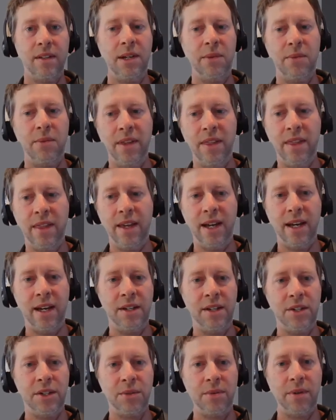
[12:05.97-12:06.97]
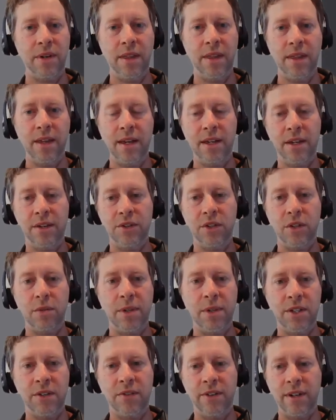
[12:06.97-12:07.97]
With that, I just want to thank you so
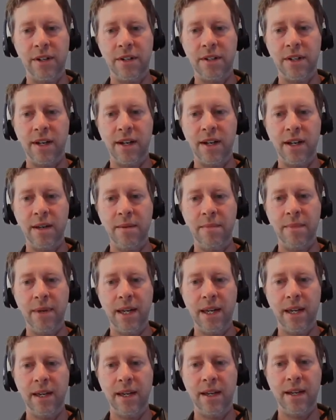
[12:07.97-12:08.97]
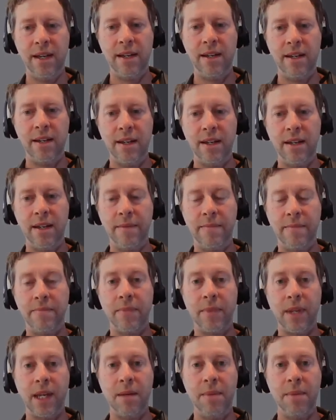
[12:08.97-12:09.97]
much for your time, and
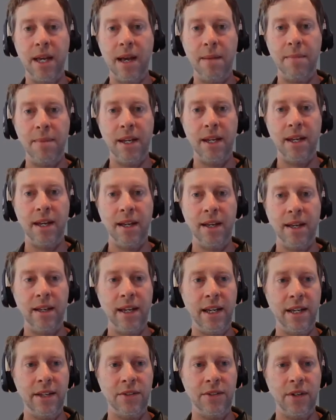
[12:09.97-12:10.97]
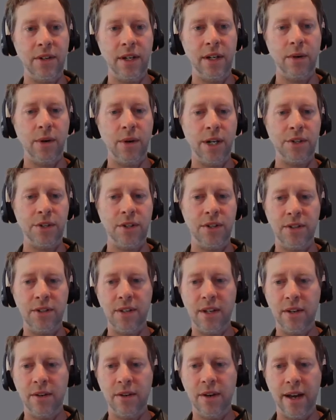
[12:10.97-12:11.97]
I'd be happy to answer any questions
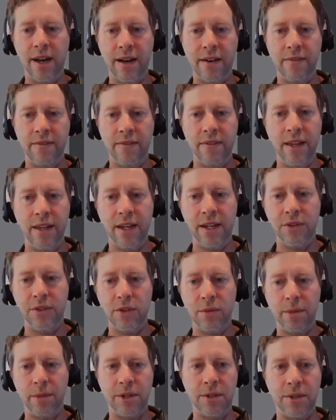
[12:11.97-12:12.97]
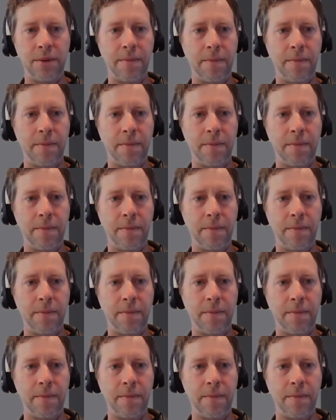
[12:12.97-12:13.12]
that you have. Thank you so much.